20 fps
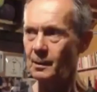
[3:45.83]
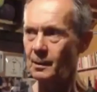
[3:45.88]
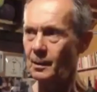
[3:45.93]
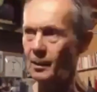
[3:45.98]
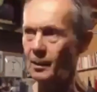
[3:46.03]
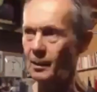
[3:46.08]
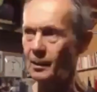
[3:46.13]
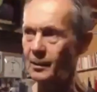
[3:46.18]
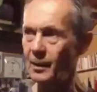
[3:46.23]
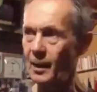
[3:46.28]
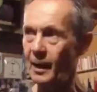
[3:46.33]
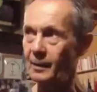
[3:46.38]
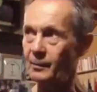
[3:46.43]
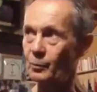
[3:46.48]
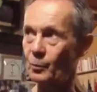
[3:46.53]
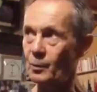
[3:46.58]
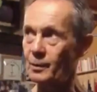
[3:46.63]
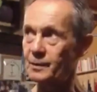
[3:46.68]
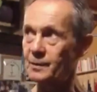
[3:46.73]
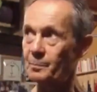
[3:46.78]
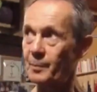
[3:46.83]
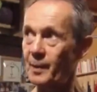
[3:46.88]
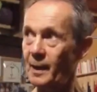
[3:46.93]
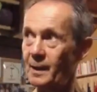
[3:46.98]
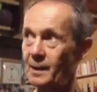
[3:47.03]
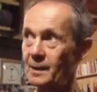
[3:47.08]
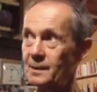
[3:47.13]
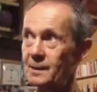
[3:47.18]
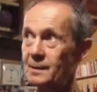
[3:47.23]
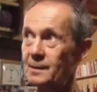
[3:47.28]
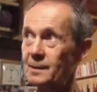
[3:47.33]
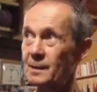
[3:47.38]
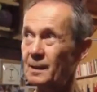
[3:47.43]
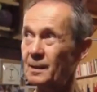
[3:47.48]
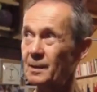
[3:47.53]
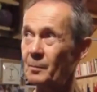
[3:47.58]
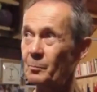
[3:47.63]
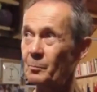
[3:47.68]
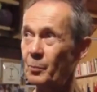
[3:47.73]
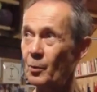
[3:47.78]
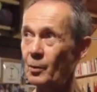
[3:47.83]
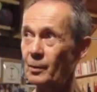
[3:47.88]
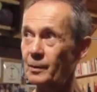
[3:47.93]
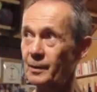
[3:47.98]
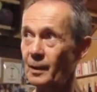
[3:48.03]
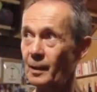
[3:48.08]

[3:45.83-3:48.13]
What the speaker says: that was based the book,